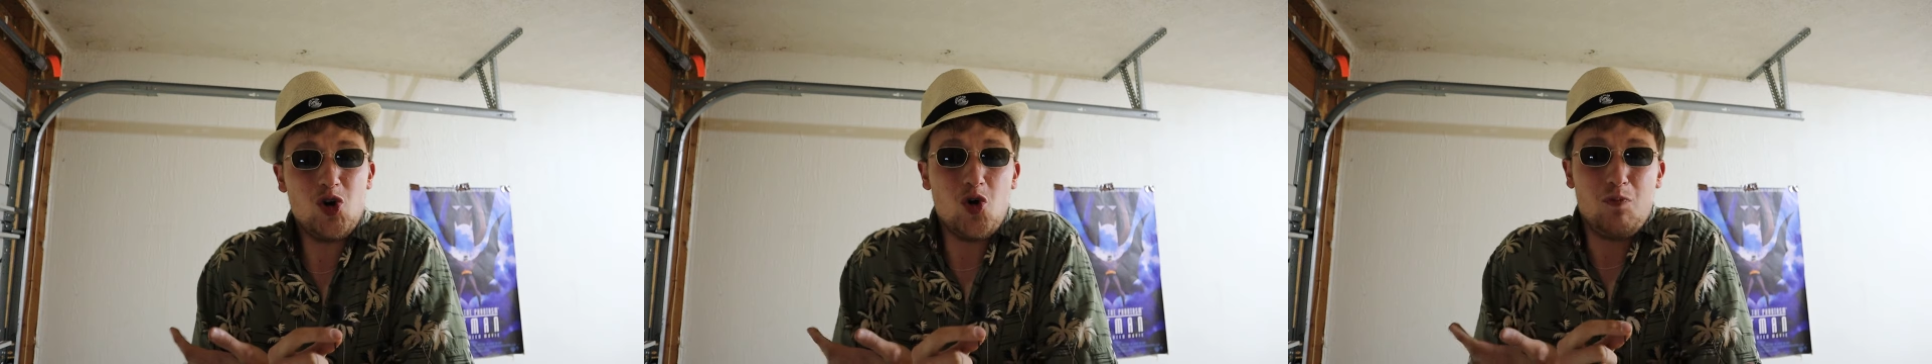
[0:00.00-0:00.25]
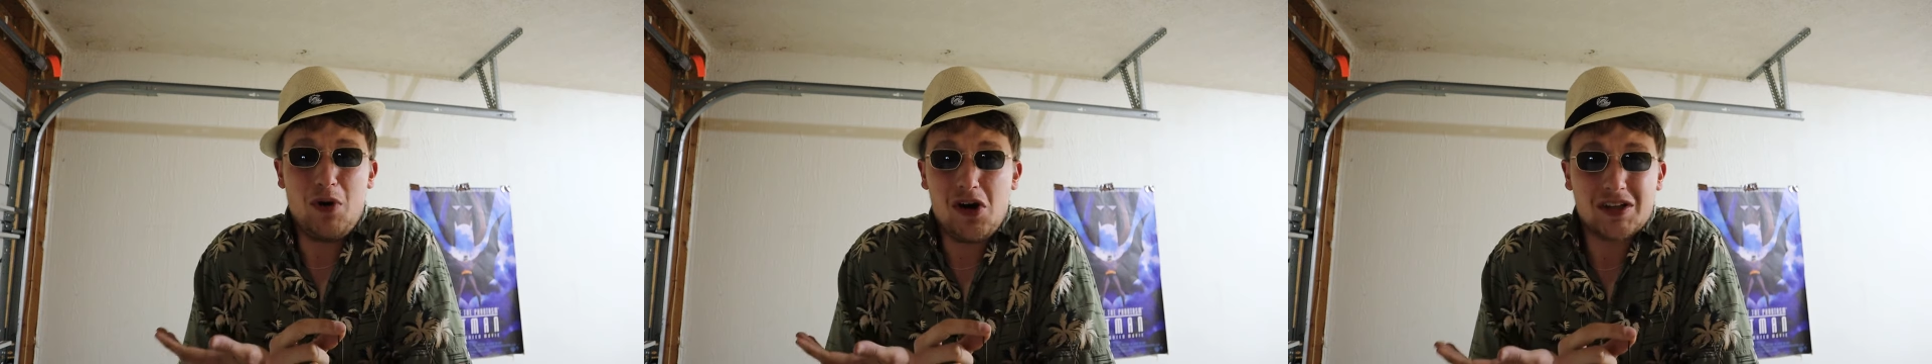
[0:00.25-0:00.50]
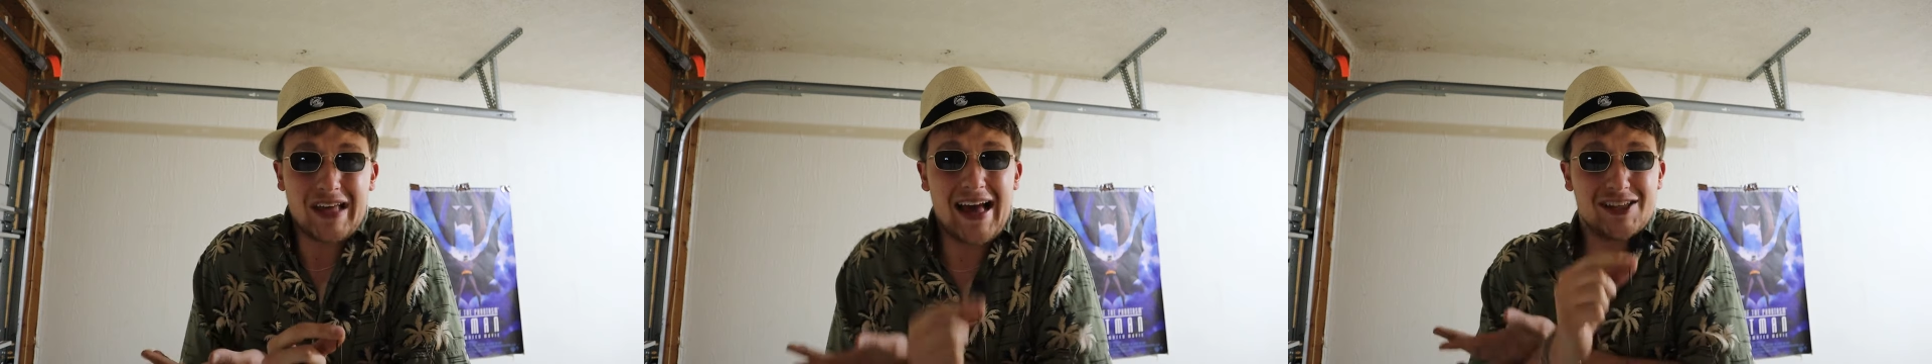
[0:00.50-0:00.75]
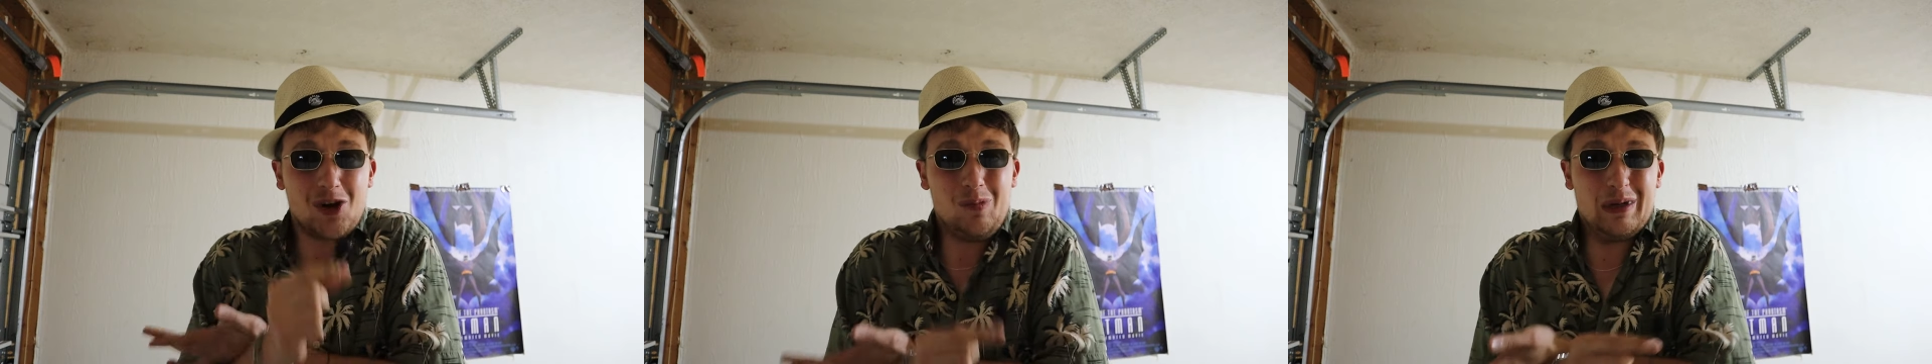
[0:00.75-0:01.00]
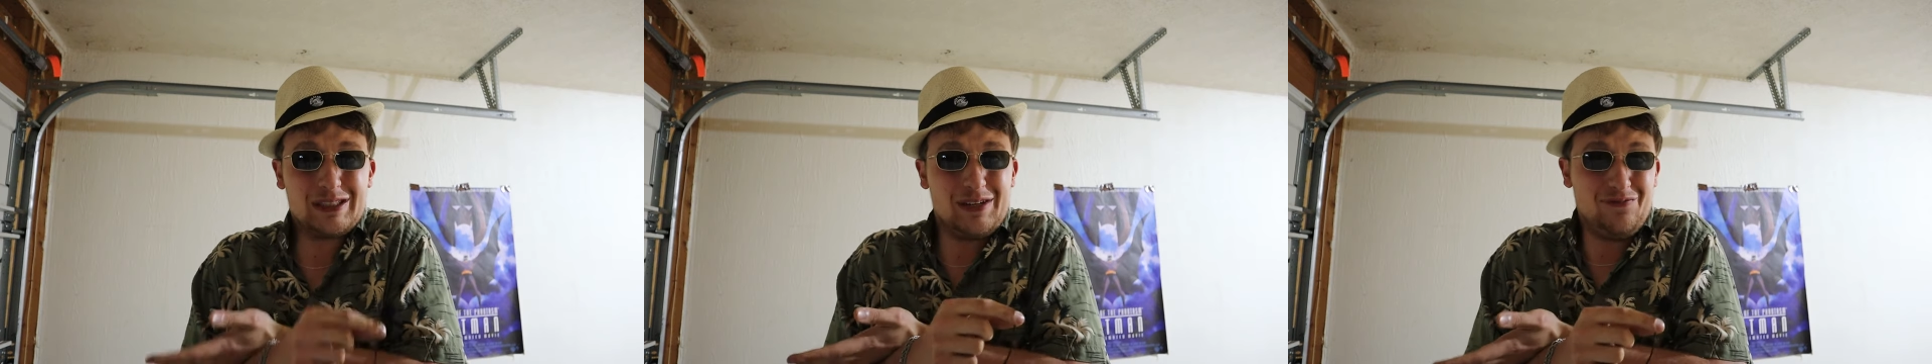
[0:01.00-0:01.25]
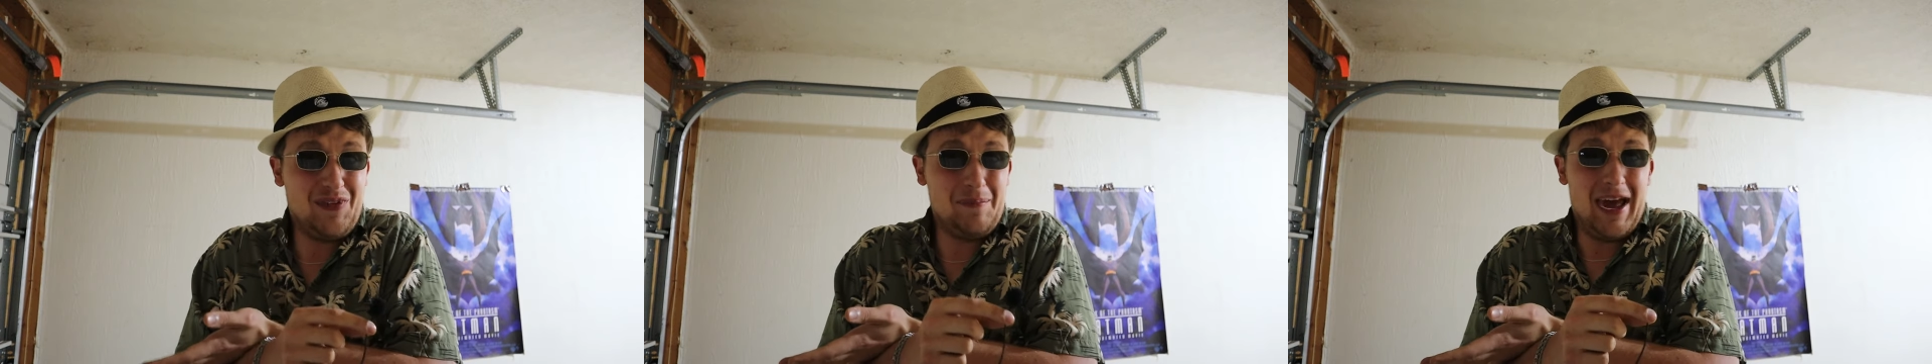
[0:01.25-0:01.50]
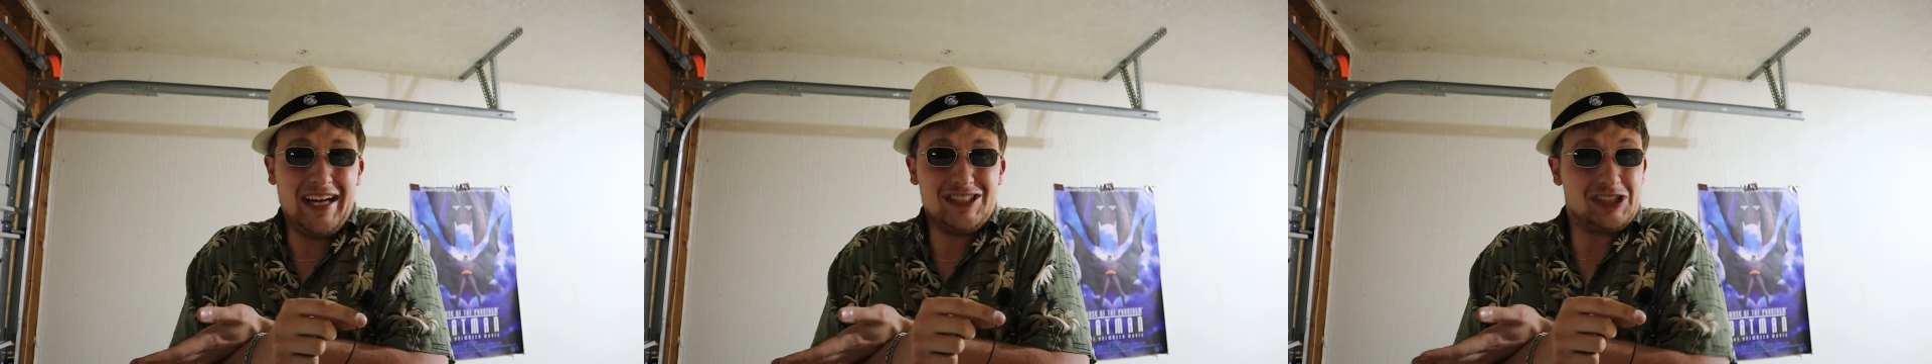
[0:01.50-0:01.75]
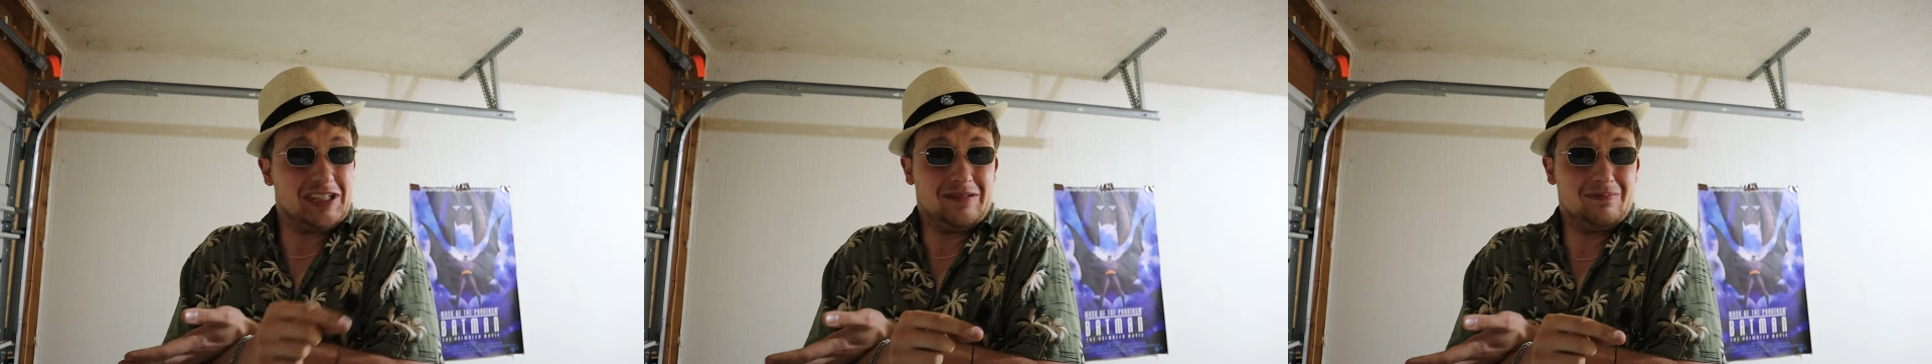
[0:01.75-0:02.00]
knew books had so much
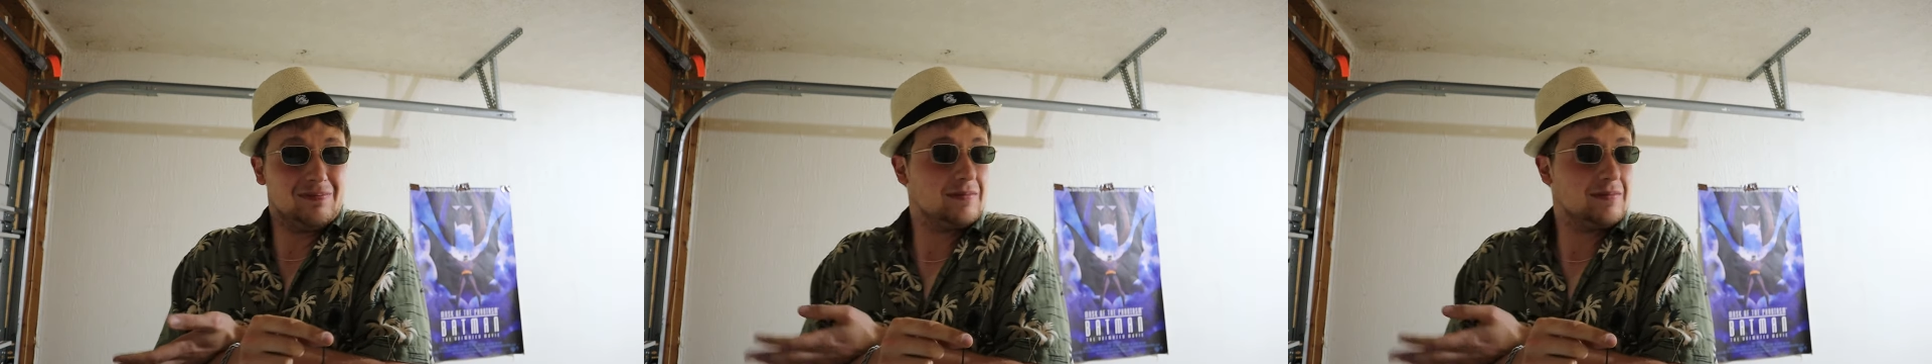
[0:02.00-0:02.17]
information?